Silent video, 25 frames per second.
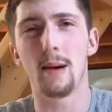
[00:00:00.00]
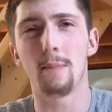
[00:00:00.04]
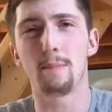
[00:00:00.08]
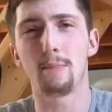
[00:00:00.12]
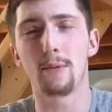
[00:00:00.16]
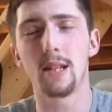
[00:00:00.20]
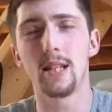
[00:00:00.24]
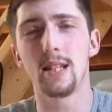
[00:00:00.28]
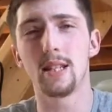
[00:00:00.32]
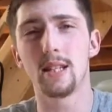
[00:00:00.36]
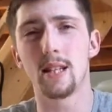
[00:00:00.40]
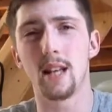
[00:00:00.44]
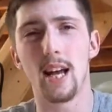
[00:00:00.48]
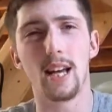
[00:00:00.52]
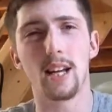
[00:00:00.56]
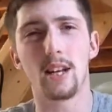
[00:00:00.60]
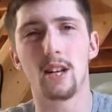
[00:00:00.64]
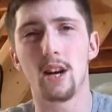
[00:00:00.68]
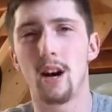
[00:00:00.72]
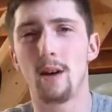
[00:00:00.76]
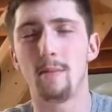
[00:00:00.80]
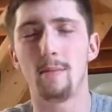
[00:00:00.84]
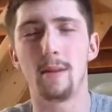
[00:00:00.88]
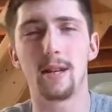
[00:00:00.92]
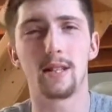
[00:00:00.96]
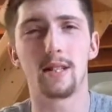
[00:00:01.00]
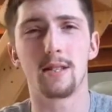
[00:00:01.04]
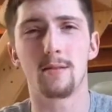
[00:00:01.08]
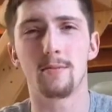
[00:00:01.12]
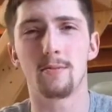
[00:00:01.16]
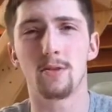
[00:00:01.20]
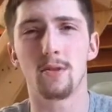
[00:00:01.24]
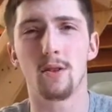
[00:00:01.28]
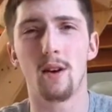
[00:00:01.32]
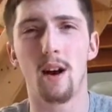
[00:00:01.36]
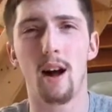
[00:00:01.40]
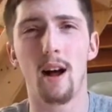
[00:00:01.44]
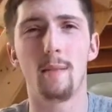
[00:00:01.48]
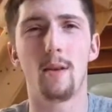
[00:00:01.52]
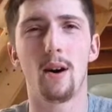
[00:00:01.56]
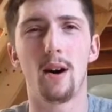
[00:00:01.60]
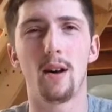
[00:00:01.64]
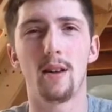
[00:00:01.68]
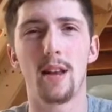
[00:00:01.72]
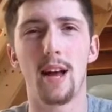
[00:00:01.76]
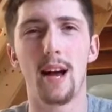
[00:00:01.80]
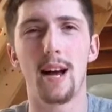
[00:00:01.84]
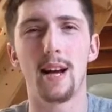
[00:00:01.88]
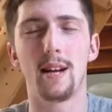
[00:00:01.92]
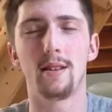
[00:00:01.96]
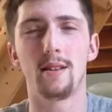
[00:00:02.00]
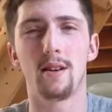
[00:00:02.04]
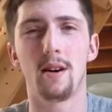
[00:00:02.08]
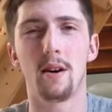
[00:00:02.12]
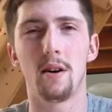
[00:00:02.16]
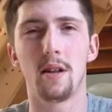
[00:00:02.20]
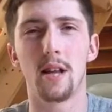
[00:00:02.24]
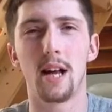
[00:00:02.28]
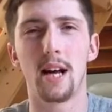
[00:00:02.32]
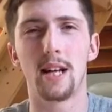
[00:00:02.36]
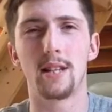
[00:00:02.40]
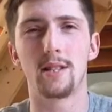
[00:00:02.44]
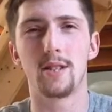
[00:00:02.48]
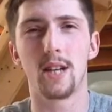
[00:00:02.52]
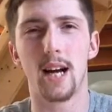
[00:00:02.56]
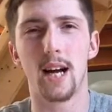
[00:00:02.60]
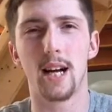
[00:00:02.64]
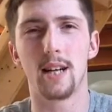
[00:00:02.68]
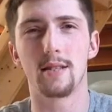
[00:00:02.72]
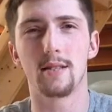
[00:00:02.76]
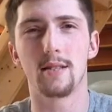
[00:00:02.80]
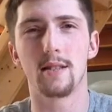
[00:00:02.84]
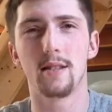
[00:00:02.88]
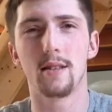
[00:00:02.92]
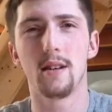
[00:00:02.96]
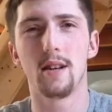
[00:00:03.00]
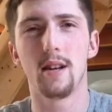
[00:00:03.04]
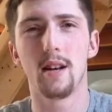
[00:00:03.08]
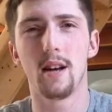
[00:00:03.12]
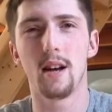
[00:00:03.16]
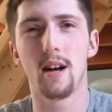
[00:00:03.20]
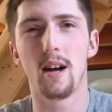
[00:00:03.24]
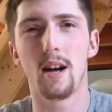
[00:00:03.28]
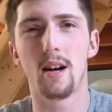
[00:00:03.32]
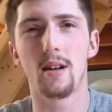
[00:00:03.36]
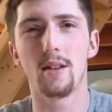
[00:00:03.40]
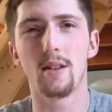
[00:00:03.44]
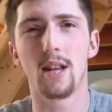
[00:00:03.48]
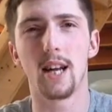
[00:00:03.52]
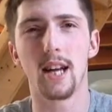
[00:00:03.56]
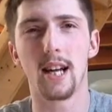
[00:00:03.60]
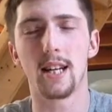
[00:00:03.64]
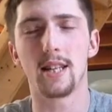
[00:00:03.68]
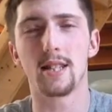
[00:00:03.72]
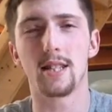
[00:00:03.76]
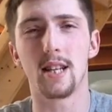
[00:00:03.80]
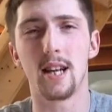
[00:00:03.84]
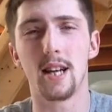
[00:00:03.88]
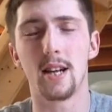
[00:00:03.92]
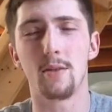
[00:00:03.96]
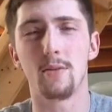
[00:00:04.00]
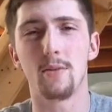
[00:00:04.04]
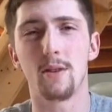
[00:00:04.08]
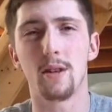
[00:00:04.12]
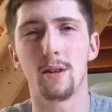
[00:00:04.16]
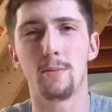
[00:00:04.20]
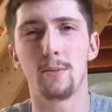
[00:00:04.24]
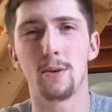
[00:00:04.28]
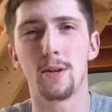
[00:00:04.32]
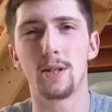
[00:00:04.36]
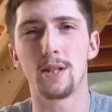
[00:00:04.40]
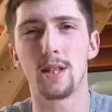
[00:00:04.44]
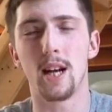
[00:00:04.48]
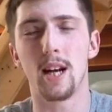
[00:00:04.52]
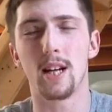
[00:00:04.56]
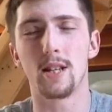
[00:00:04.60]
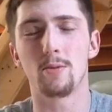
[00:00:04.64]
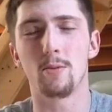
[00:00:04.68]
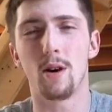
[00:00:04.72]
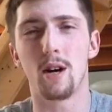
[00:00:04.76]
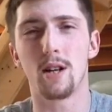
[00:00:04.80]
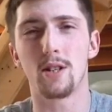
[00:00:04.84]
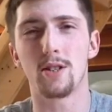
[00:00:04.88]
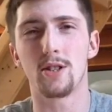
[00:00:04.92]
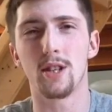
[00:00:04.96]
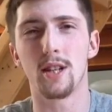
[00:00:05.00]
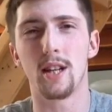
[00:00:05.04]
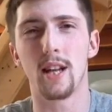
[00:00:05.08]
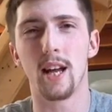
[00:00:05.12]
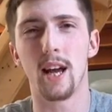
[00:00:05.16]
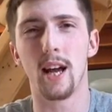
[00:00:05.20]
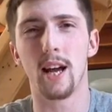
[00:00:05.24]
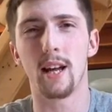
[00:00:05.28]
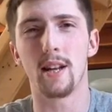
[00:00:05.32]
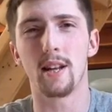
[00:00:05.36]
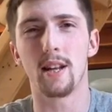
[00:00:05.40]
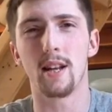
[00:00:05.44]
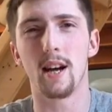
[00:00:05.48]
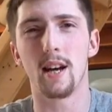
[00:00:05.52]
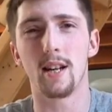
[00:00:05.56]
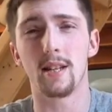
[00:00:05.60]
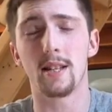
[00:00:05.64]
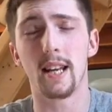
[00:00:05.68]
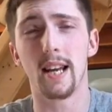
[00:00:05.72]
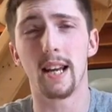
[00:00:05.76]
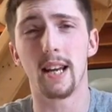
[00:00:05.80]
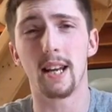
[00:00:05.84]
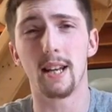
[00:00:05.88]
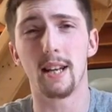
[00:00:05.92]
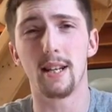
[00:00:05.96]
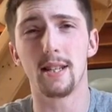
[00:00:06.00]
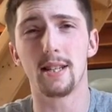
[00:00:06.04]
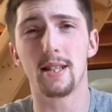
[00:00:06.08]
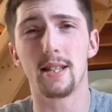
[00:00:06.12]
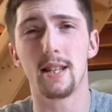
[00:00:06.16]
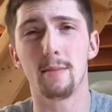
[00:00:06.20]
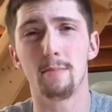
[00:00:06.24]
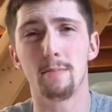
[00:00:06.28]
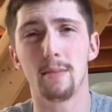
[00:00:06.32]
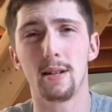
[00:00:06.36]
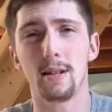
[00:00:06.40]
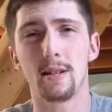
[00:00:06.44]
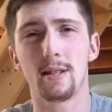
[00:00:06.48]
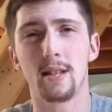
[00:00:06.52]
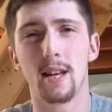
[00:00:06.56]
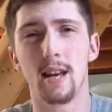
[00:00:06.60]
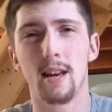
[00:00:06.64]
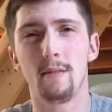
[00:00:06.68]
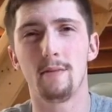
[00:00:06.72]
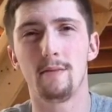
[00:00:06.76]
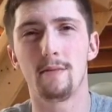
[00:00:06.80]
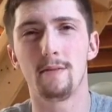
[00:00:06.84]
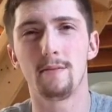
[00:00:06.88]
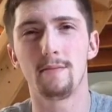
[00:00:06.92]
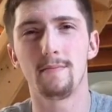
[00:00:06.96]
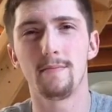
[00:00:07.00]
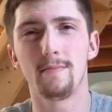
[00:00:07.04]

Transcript: Please like, comment, subscribe, all that jazz. Like I said, I really appreciate you guys watching, and take it easy and be safe.